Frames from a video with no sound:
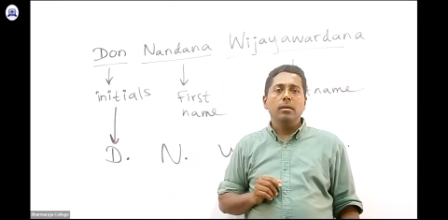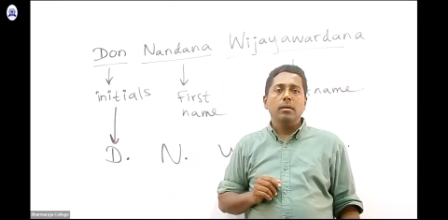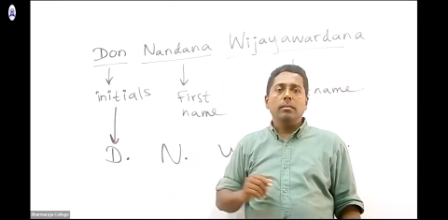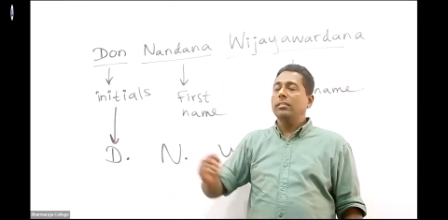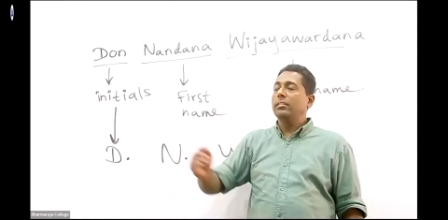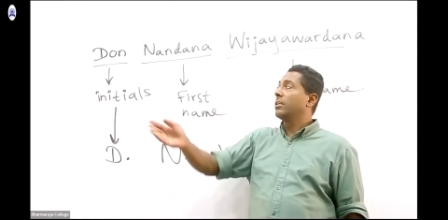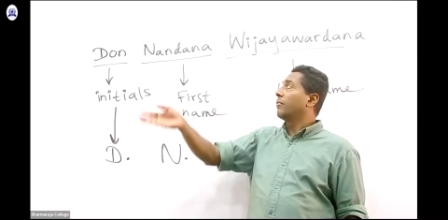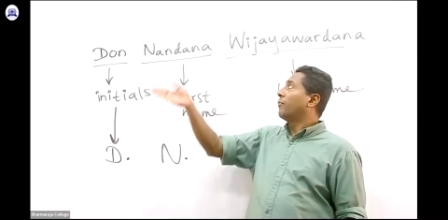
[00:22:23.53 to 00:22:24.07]

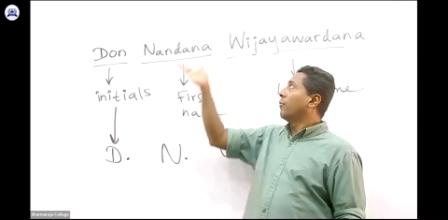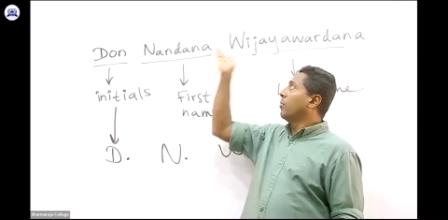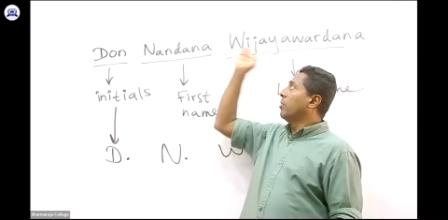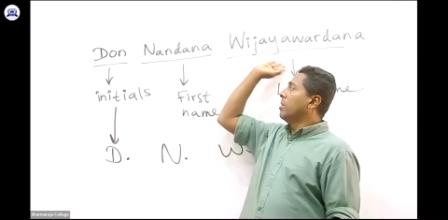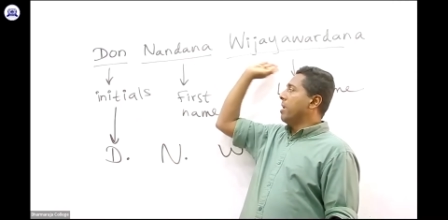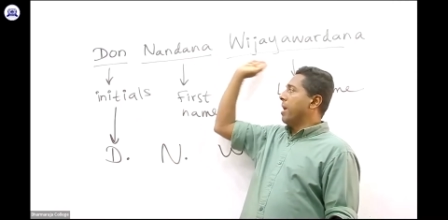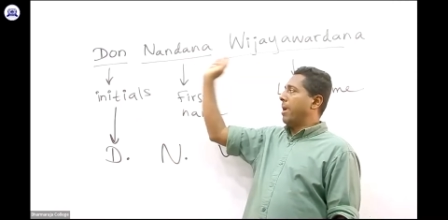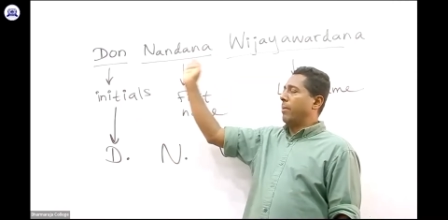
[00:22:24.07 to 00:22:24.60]
This is the full
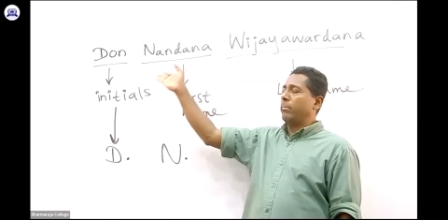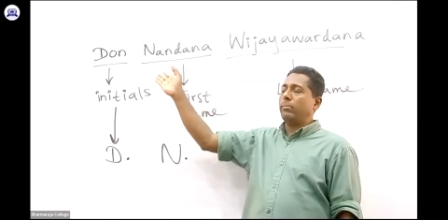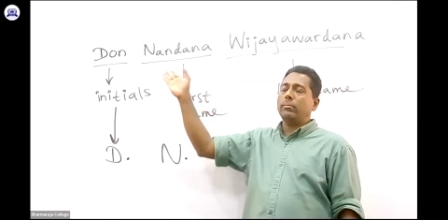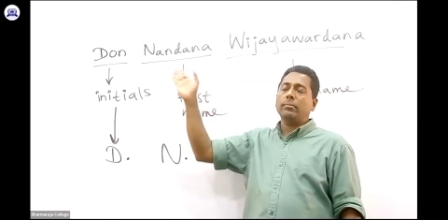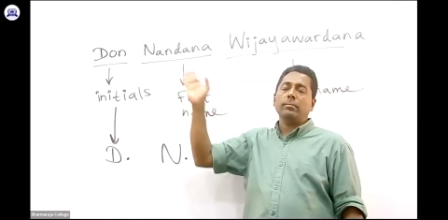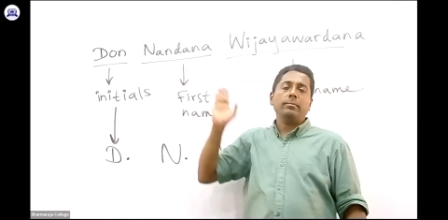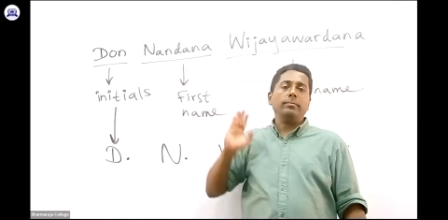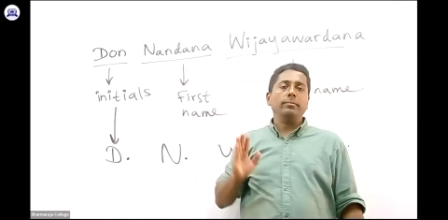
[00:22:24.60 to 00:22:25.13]
name.
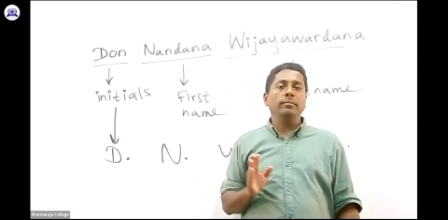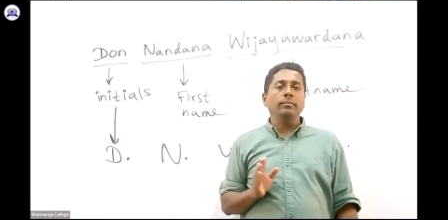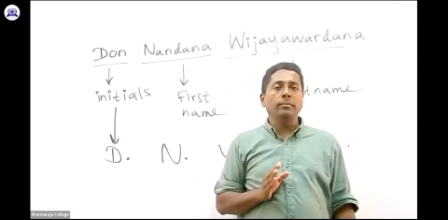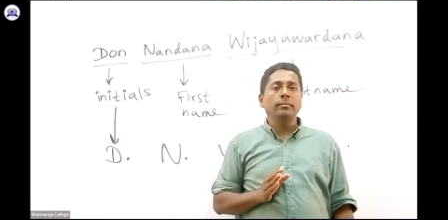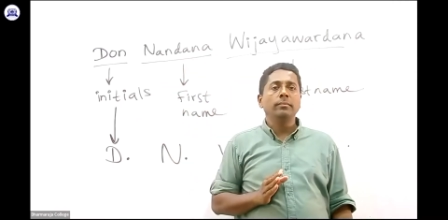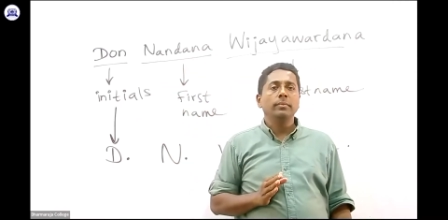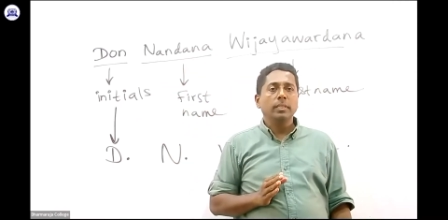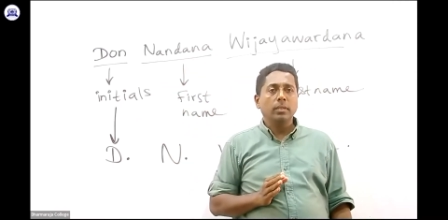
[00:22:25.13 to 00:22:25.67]

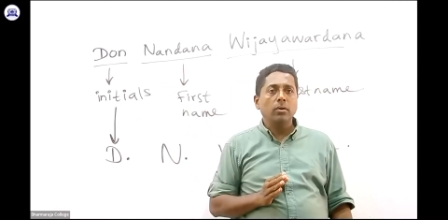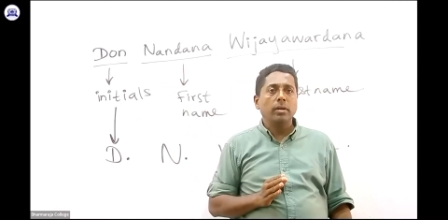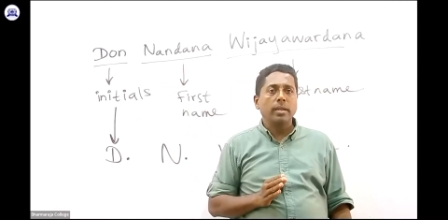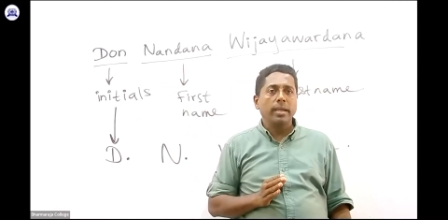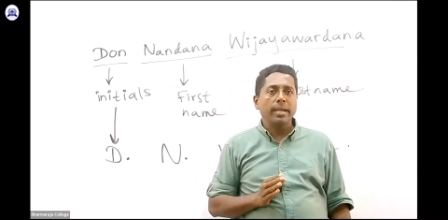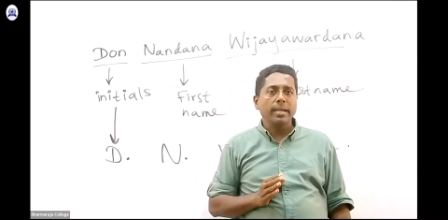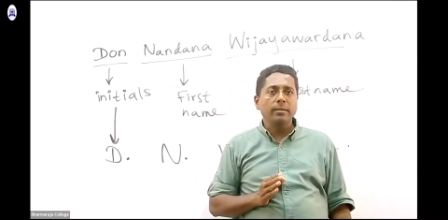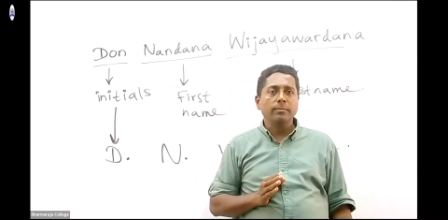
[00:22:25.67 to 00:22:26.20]

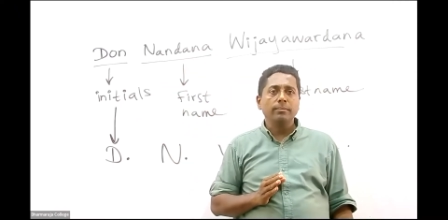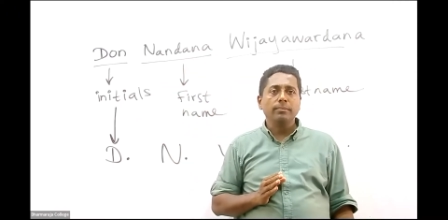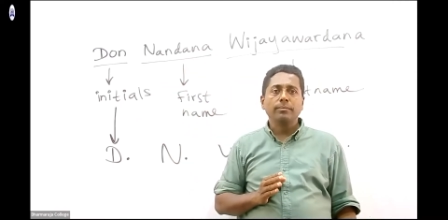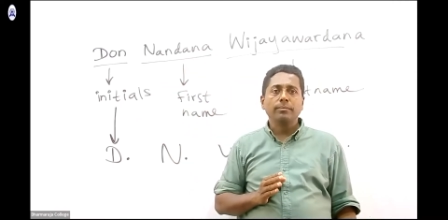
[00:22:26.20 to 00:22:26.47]
Okay.